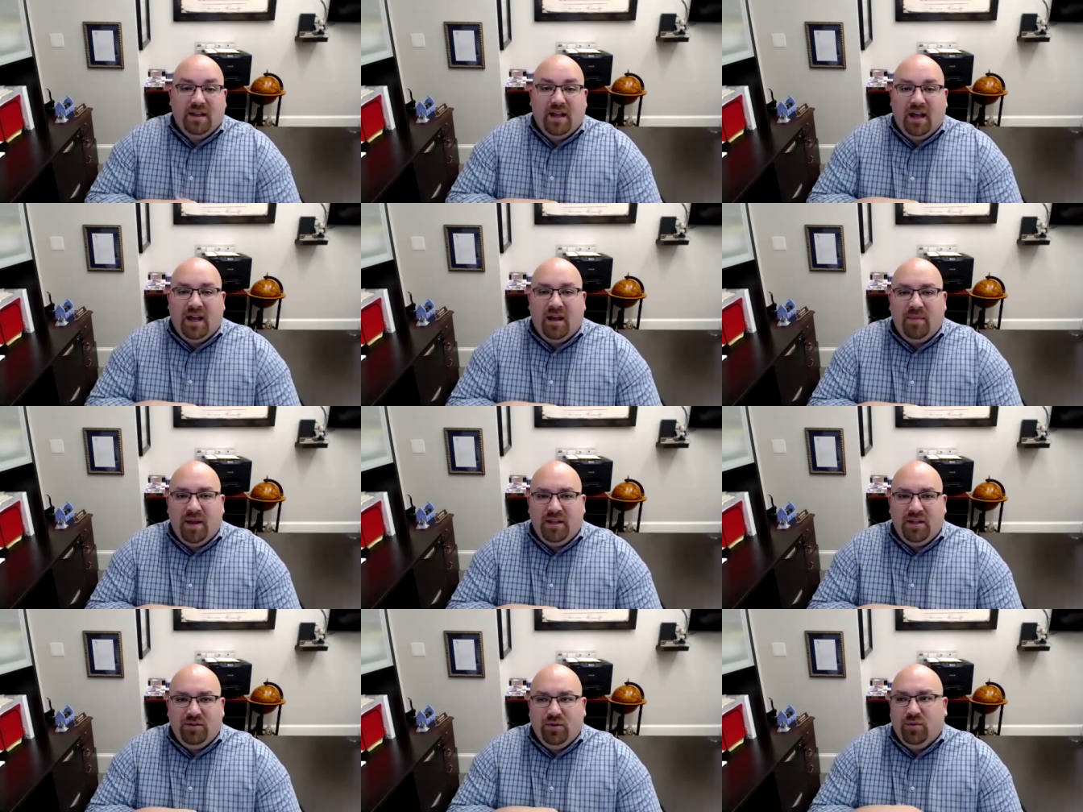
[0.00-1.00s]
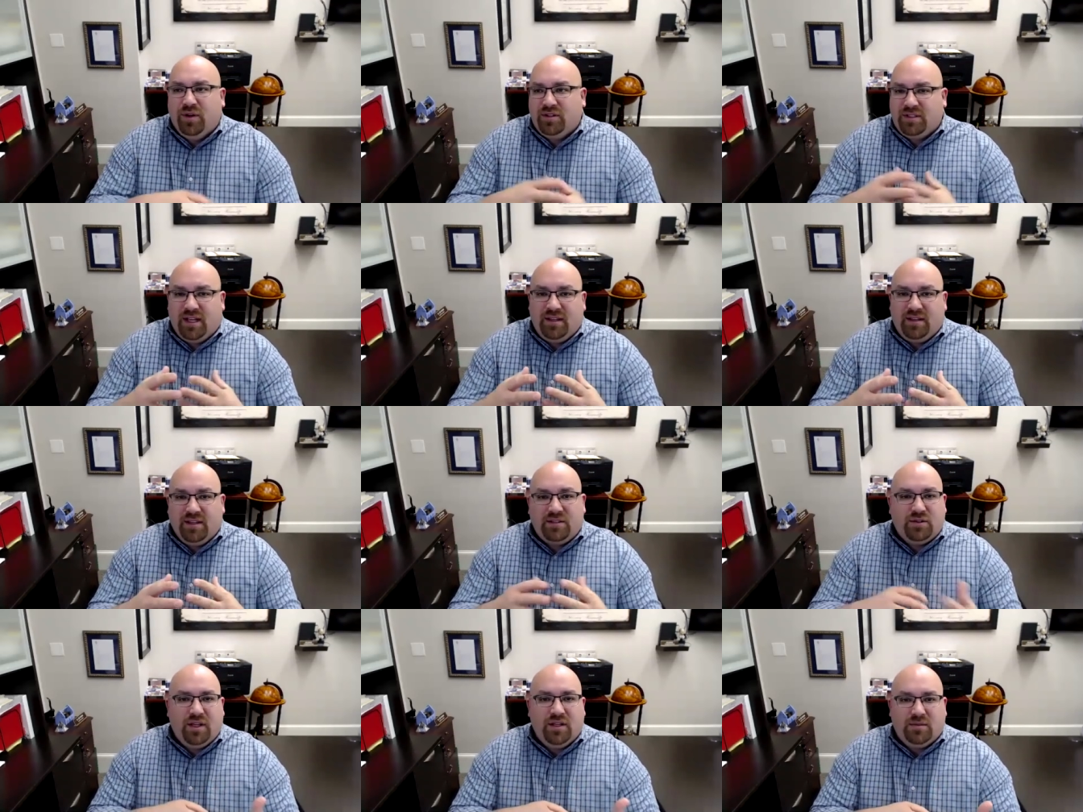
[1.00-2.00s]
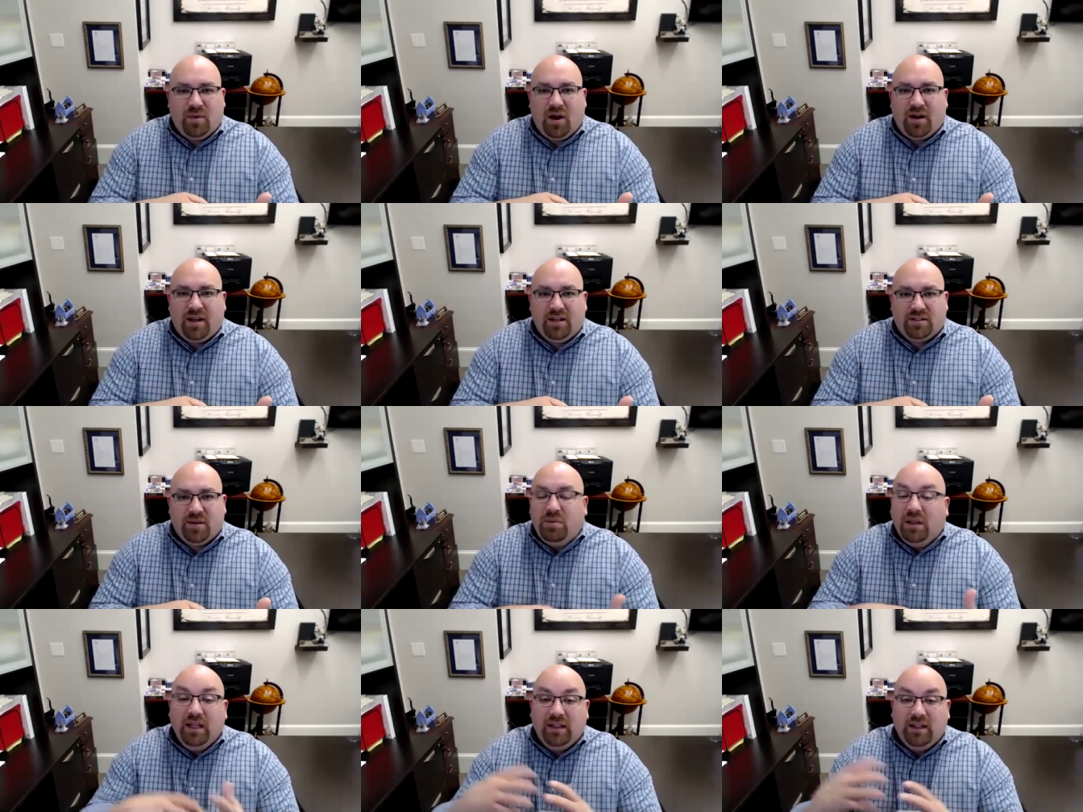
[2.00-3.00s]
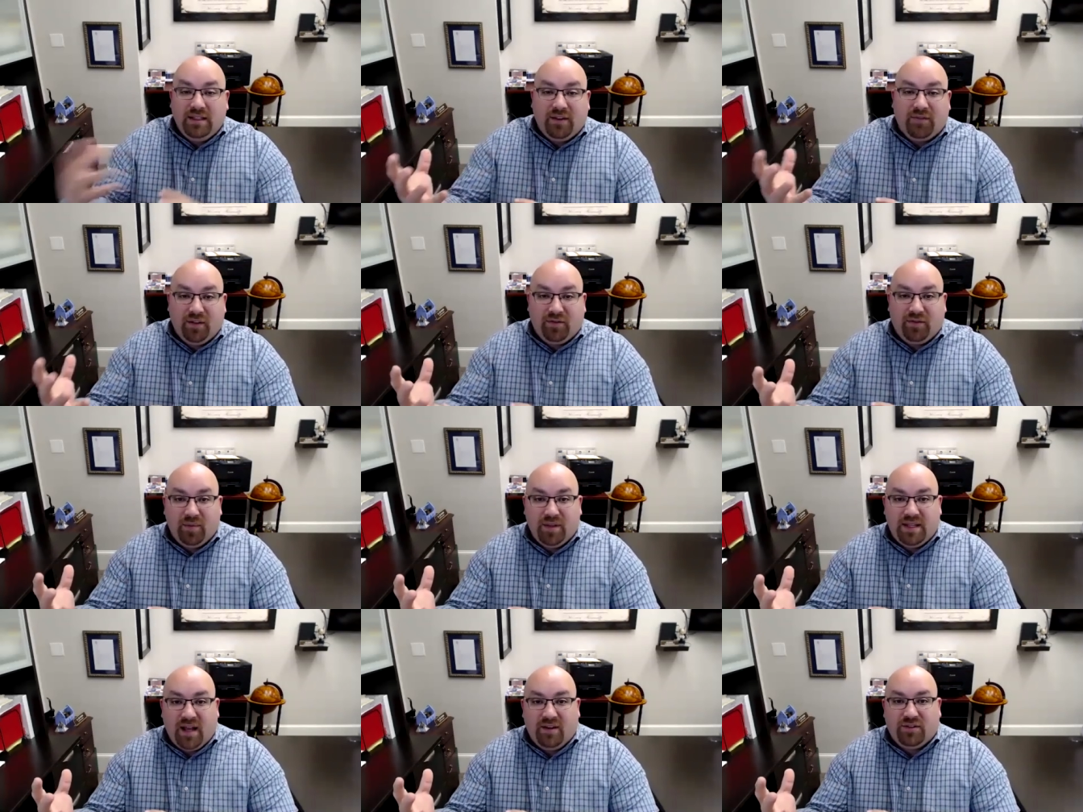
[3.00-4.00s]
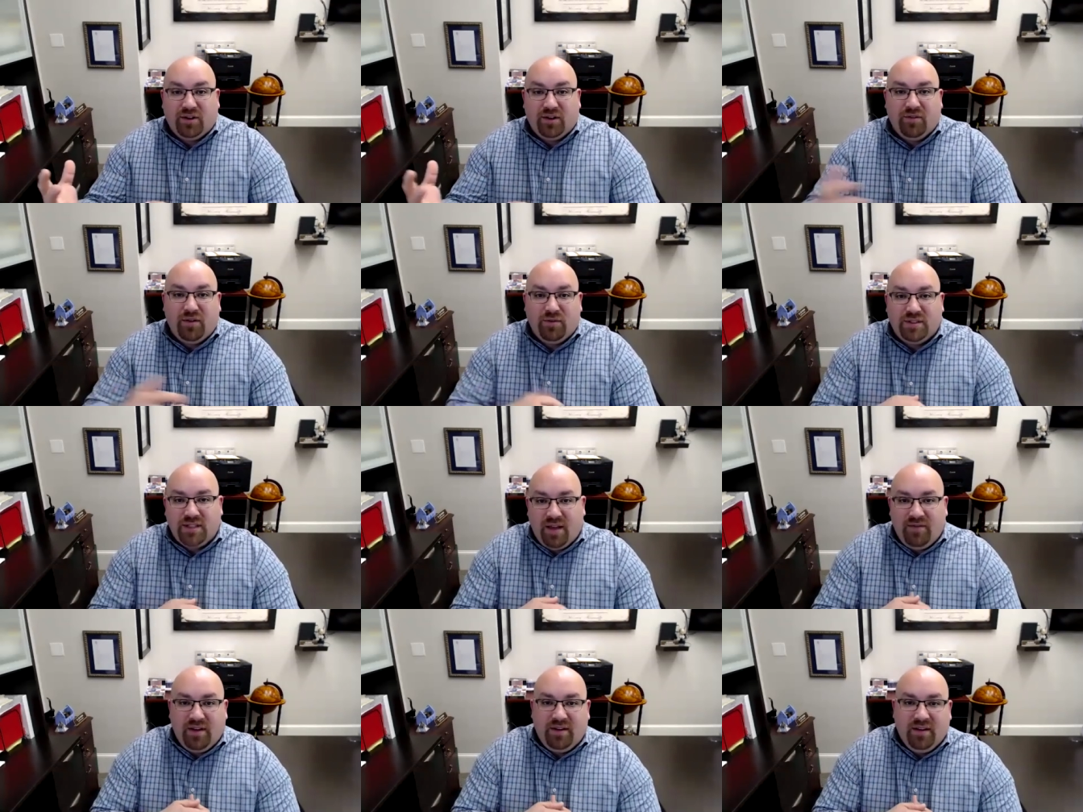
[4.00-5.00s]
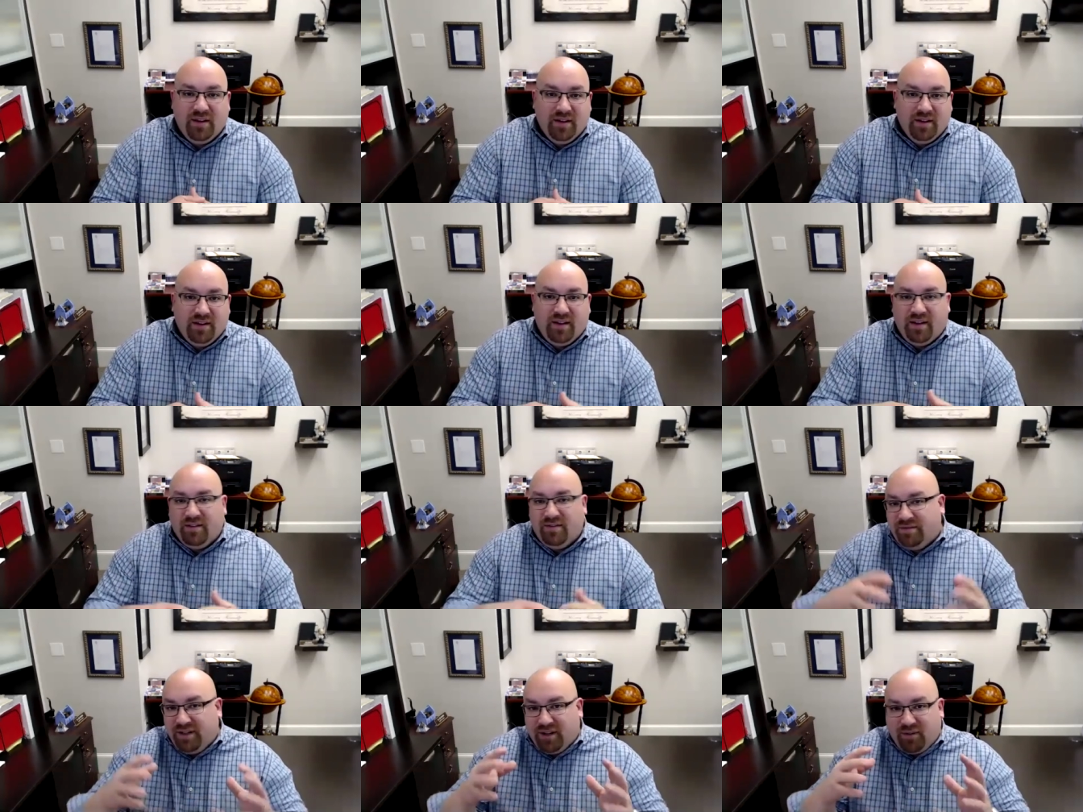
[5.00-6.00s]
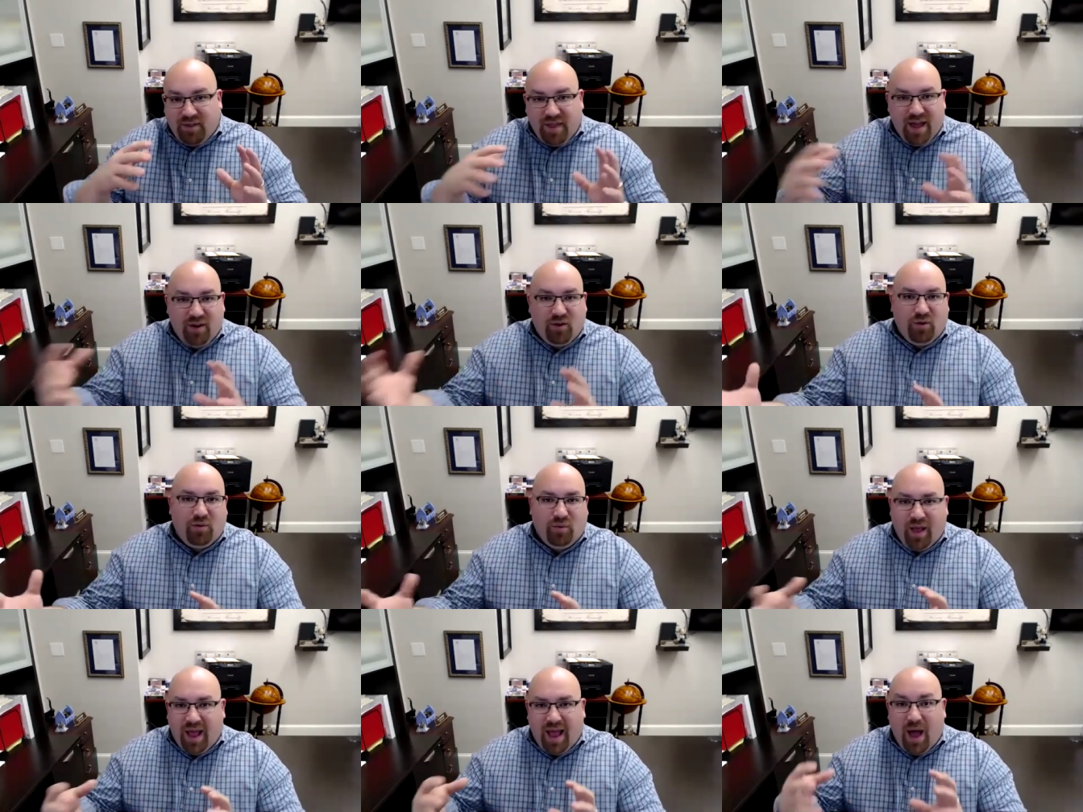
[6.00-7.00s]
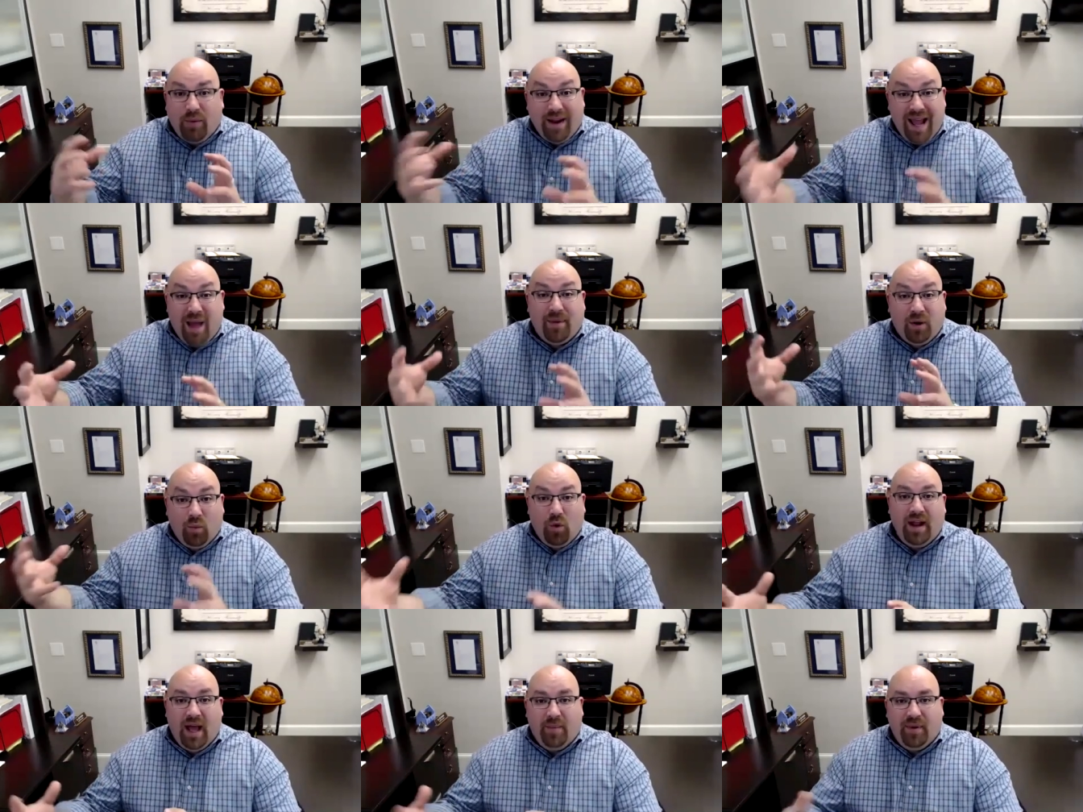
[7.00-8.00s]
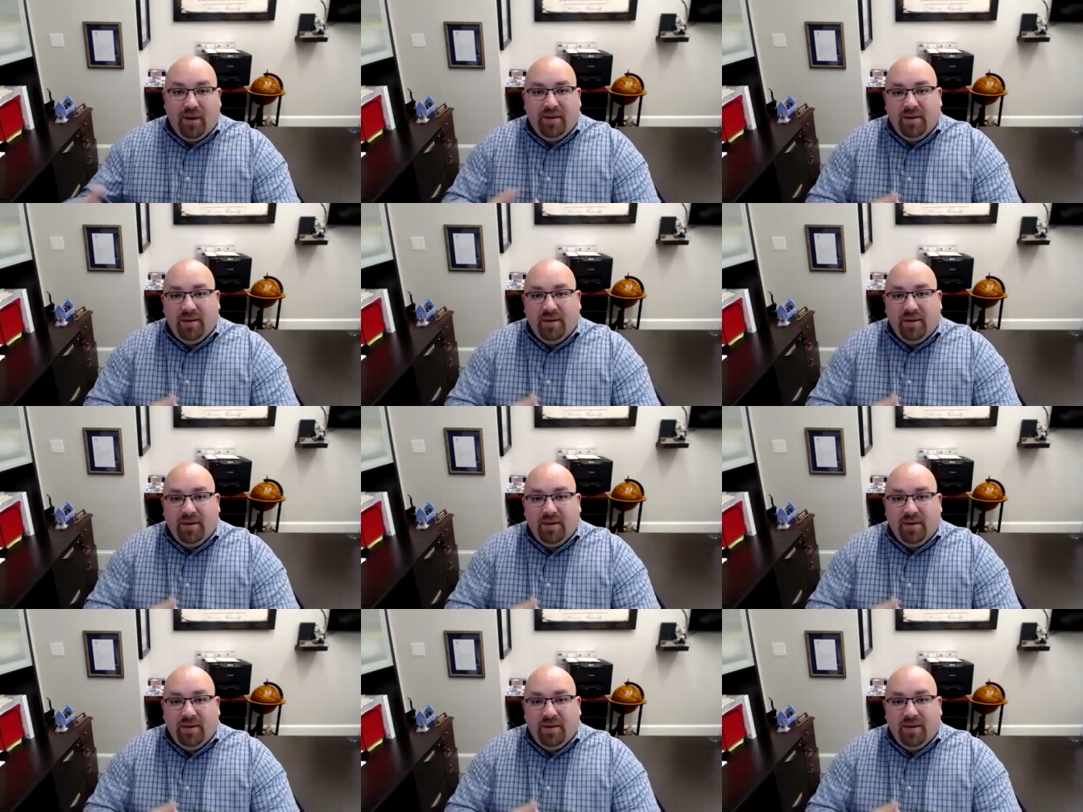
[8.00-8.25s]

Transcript: um, and you do understand that this this market is completely different from the downturn of 07, of you know that whole how it happened and what happened,